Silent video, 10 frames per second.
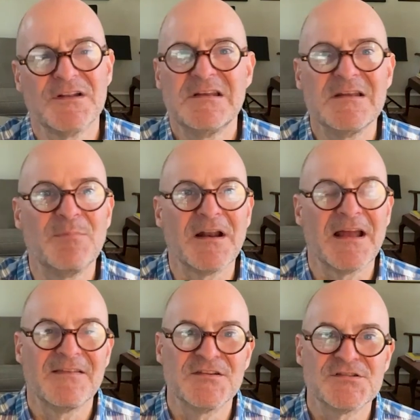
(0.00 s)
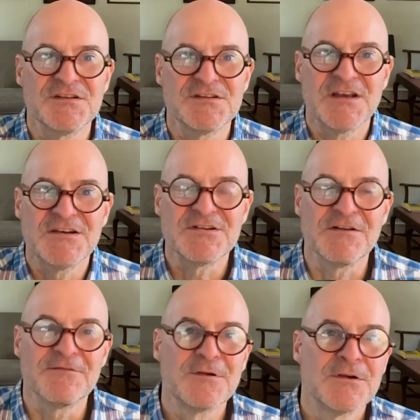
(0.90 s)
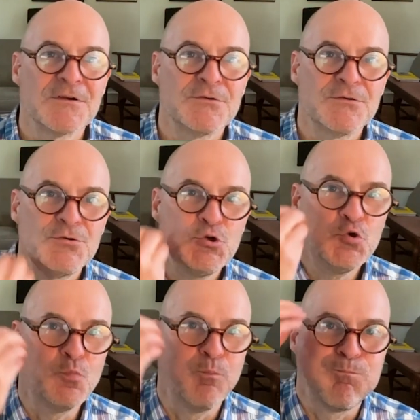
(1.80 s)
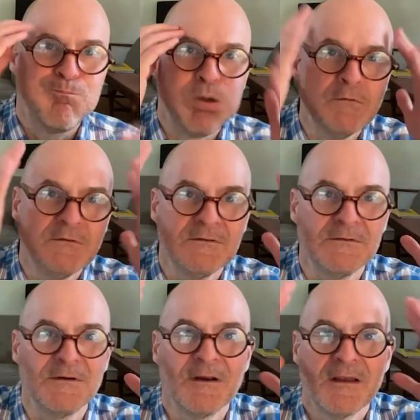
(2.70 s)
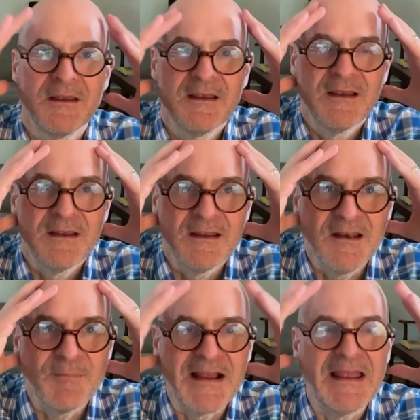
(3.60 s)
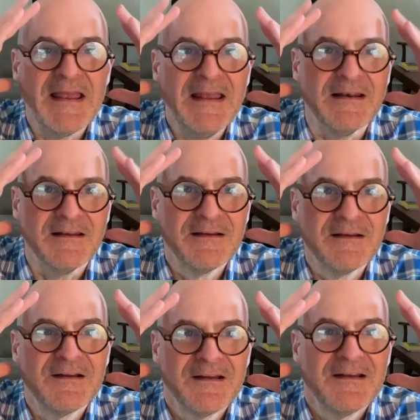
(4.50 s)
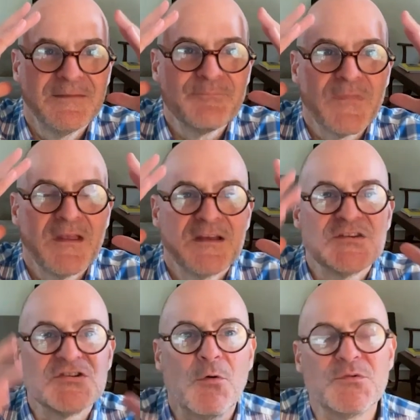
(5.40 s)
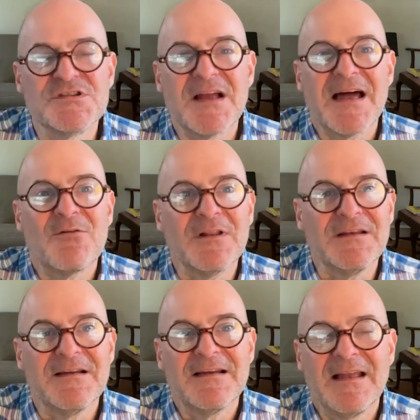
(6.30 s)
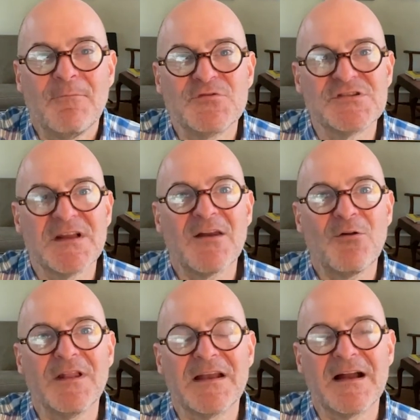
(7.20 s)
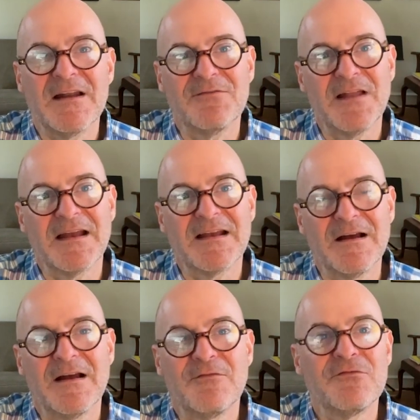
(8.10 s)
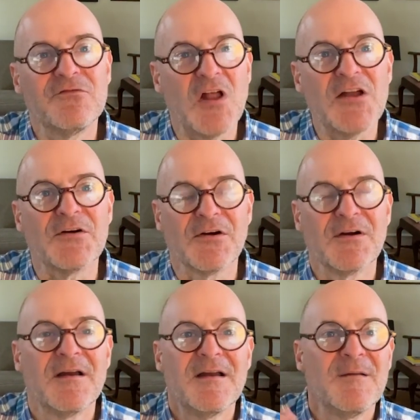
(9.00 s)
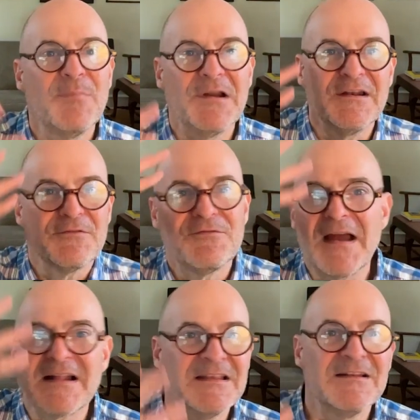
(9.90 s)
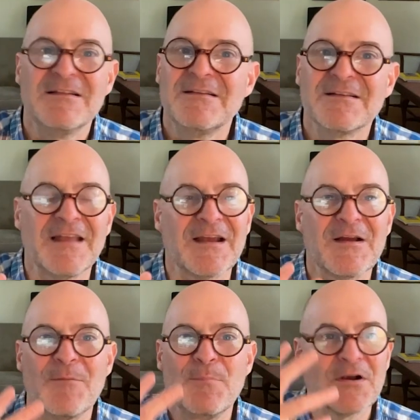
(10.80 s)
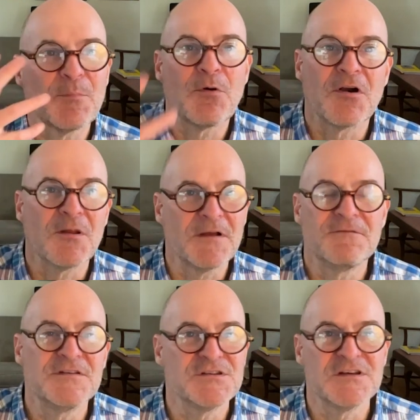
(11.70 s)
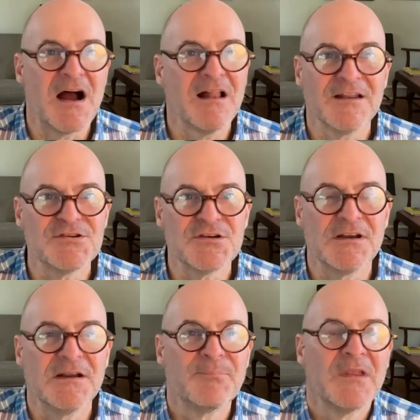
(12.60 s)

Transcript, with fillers: it did, but I had this sensation of, boom, into my head. So it was not only kind of like a flutter, but it affected like a bigger part of my physiology.